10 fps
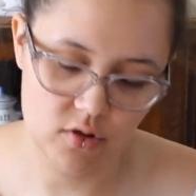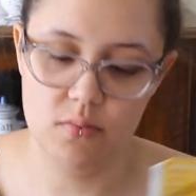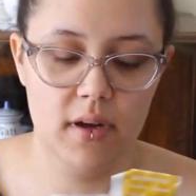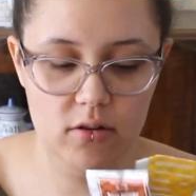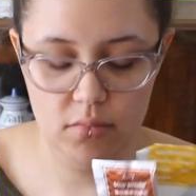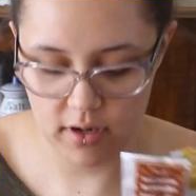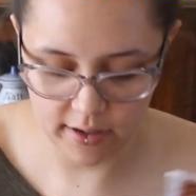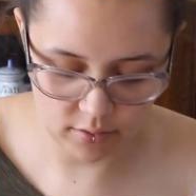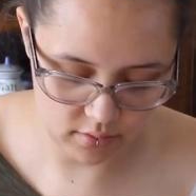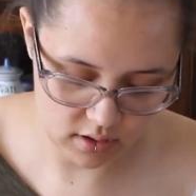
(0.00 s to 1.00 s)
soup powder,
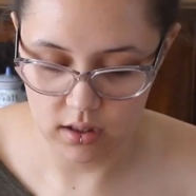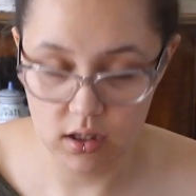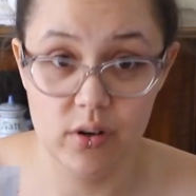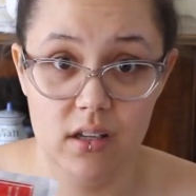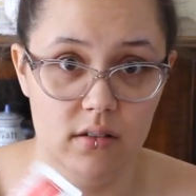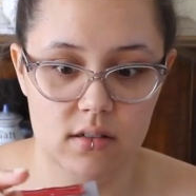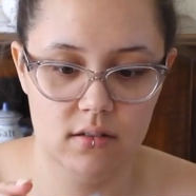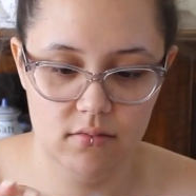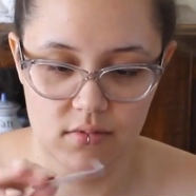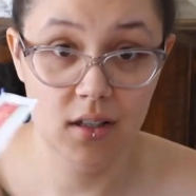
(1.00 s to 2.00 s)
brown, ingredients
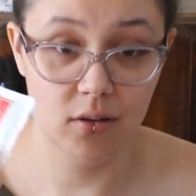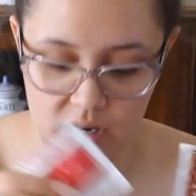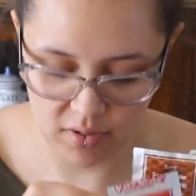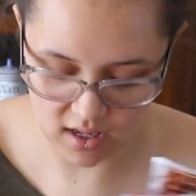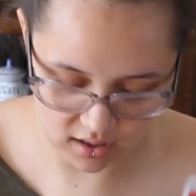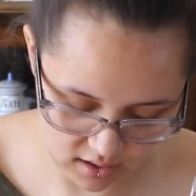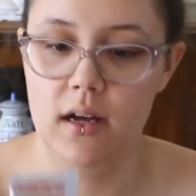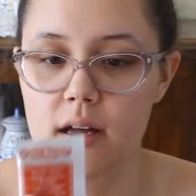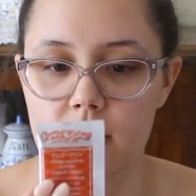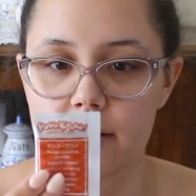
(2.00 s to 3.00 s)
in the red bag,
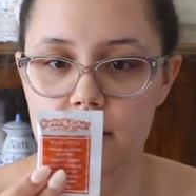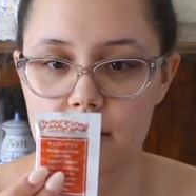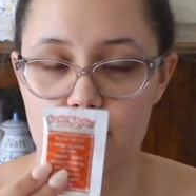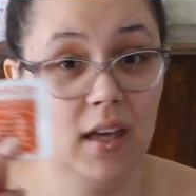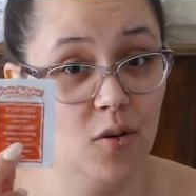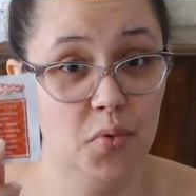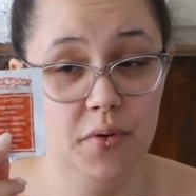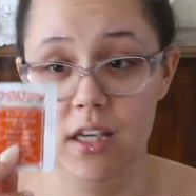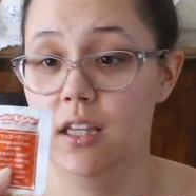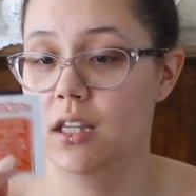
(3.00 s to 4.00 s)
and then mango
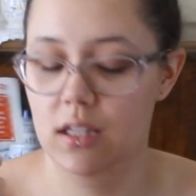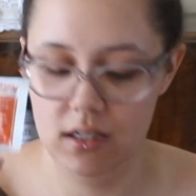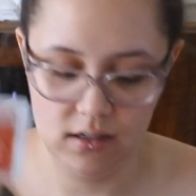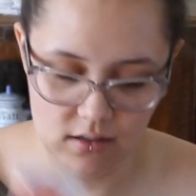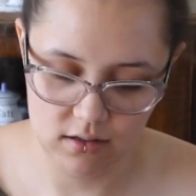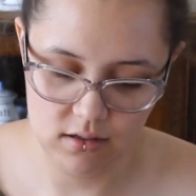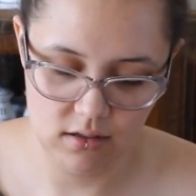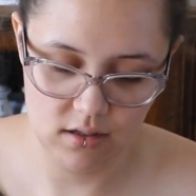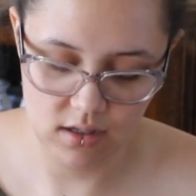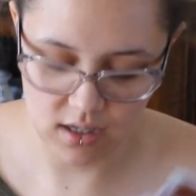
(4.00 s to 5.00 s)
pudding
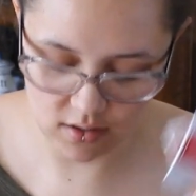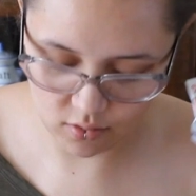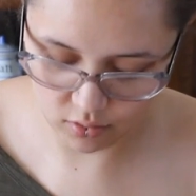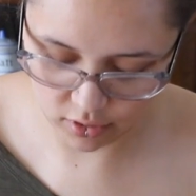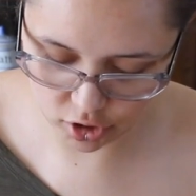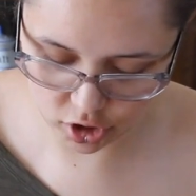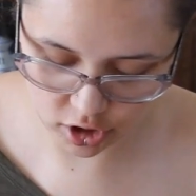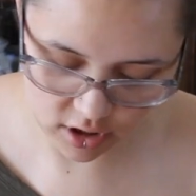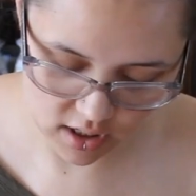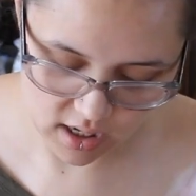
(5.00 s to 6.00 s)
in the orange.
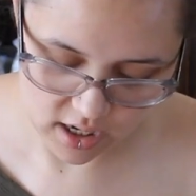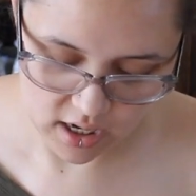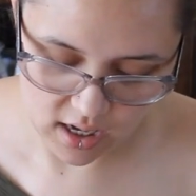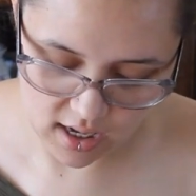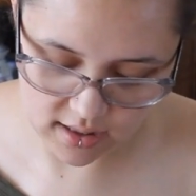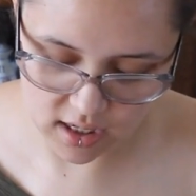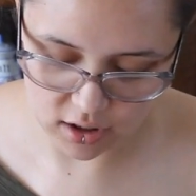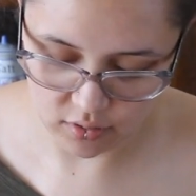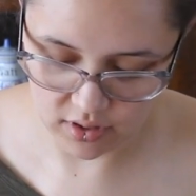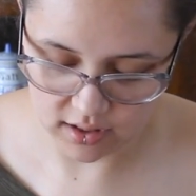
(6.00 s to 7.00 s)
And
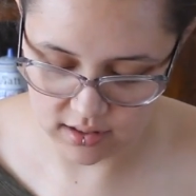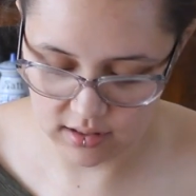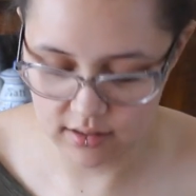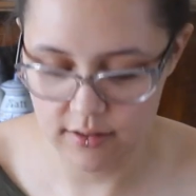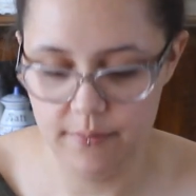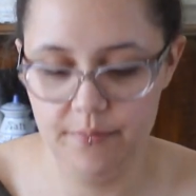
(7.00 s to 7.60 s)
then you get,